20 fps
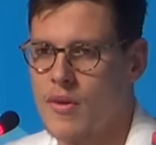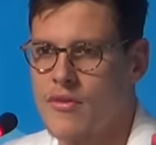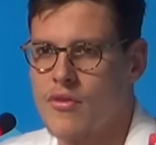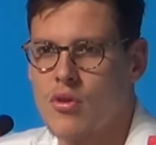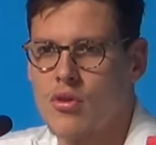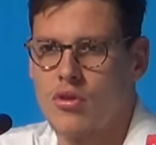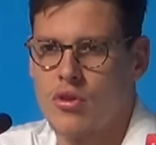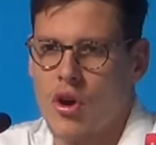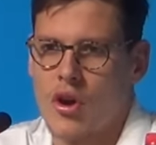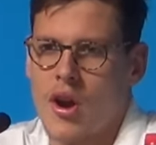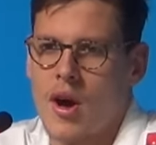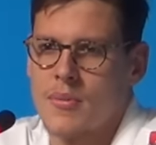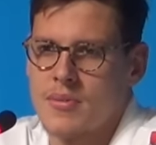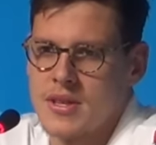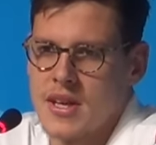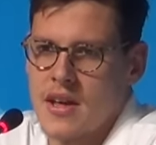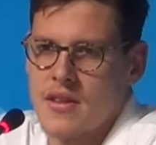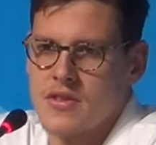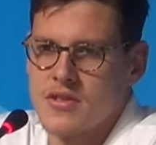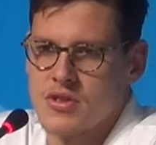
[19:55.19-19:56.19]
We've all grown up
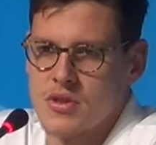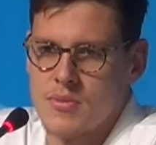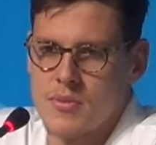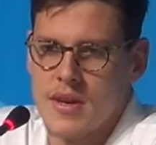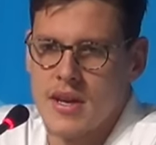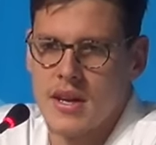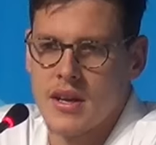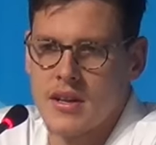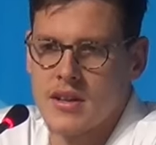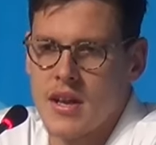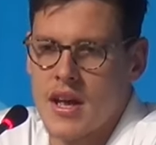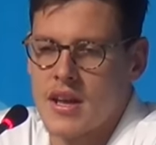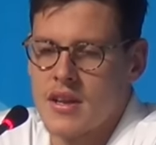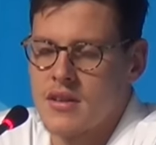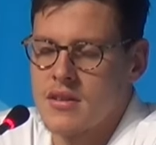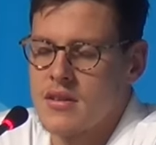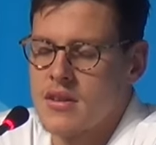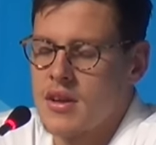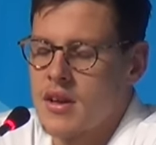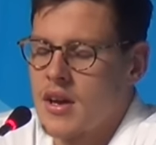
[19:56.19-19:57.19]
together swimming,
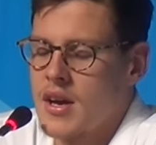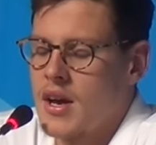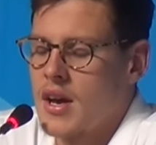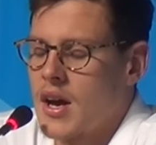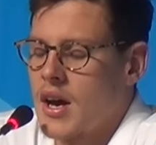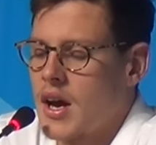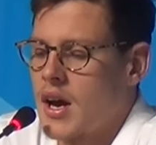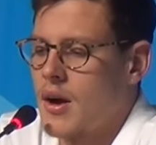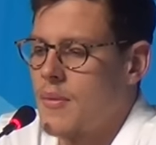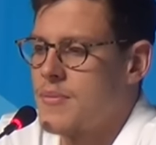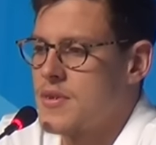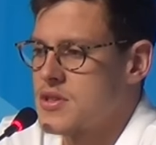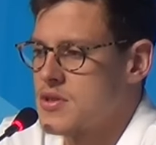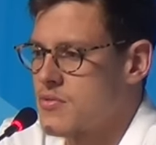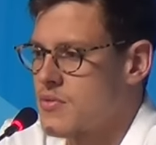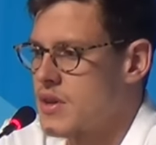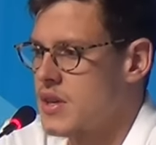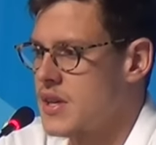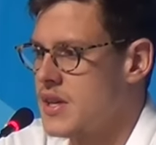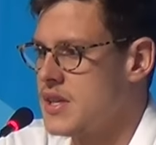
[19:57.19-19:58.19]
and there's
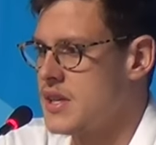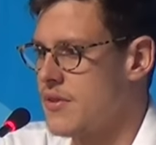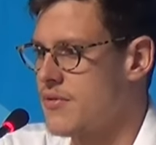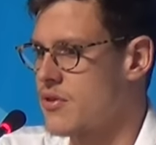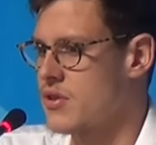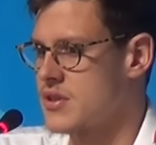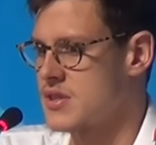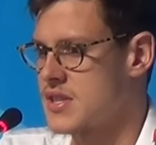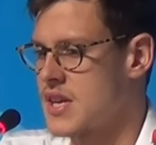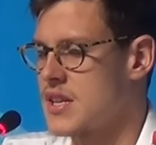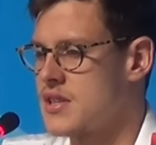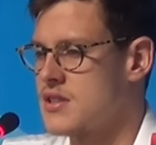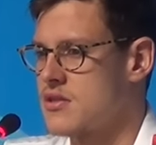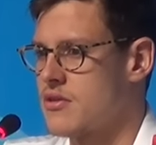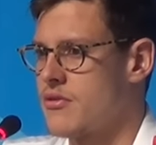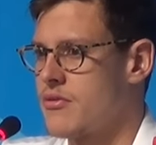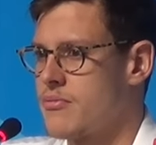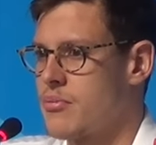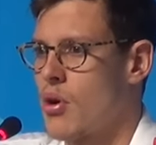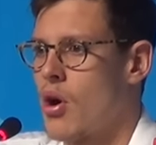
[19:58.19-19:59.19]
a really different sense
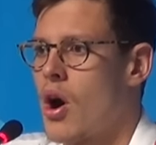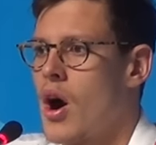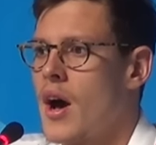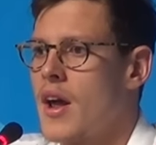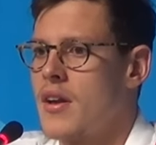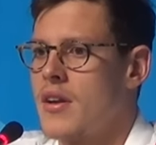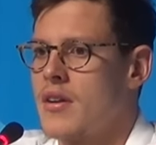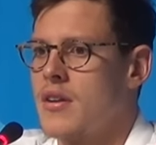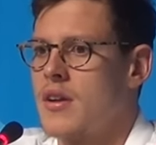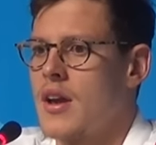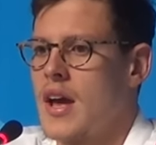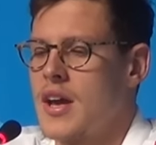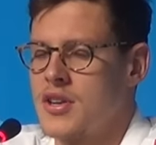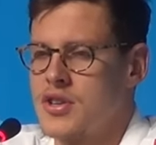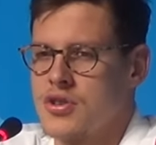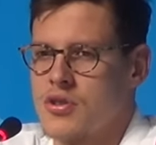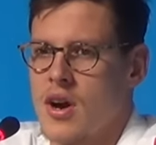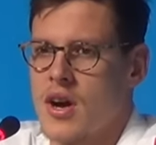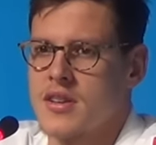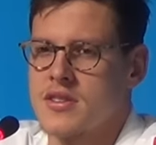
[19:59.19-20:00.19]
of pride
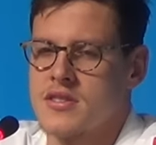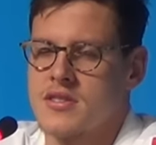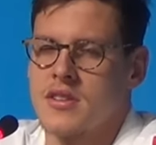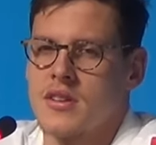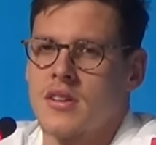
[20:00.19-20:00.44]
and trust.